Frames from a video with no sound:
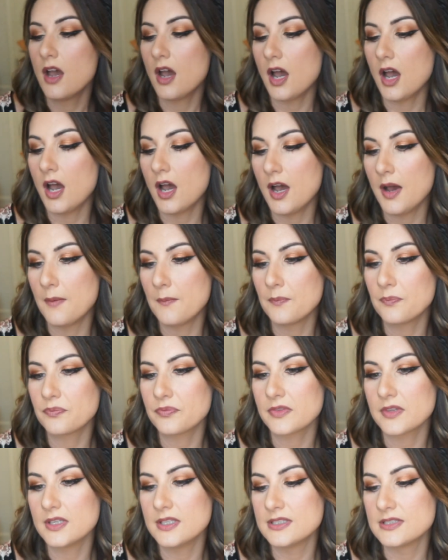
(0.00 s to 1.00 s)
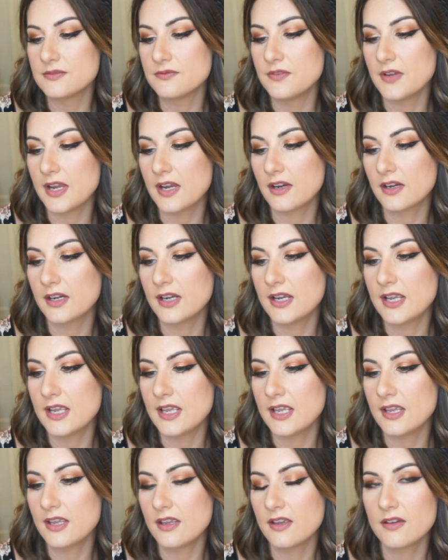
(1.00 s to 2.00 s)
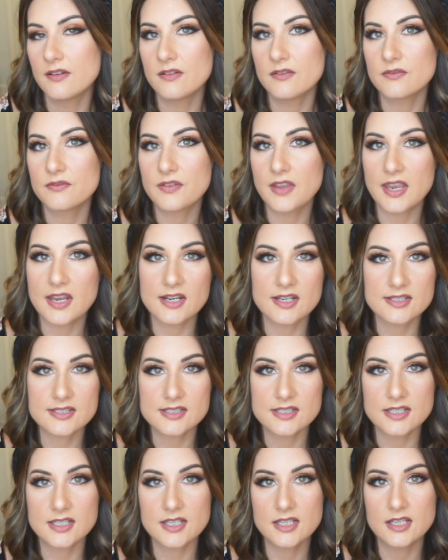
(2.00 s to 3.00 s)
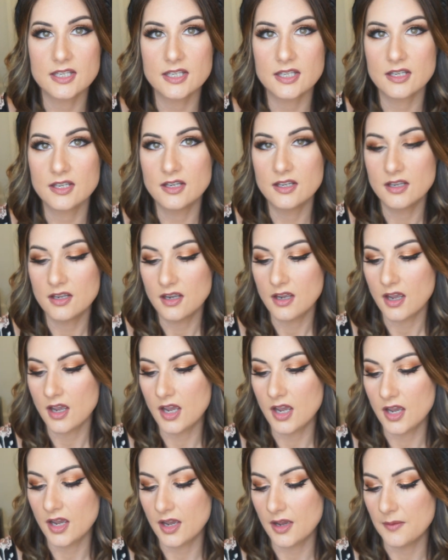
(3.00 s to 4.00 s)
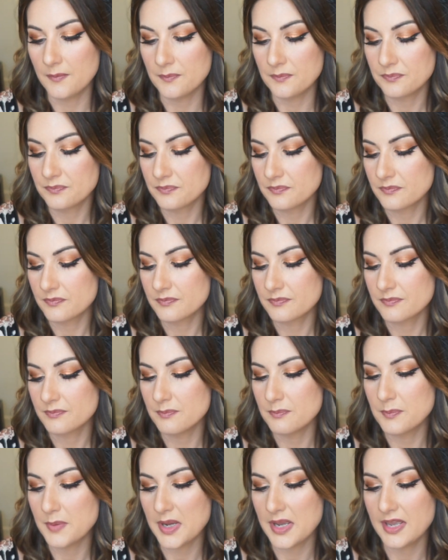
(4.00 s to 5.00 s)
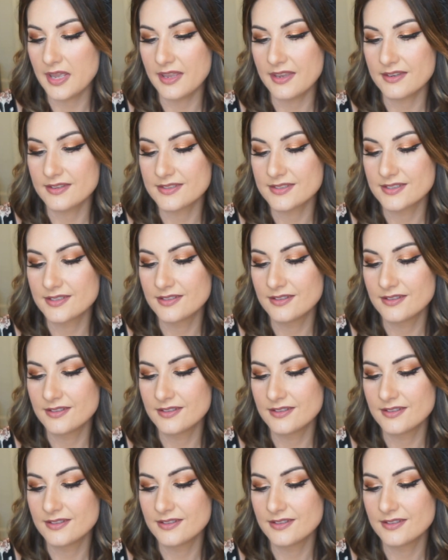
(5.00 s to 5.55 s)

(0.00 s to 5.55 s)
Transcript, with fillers: um, is very fantasy, um, but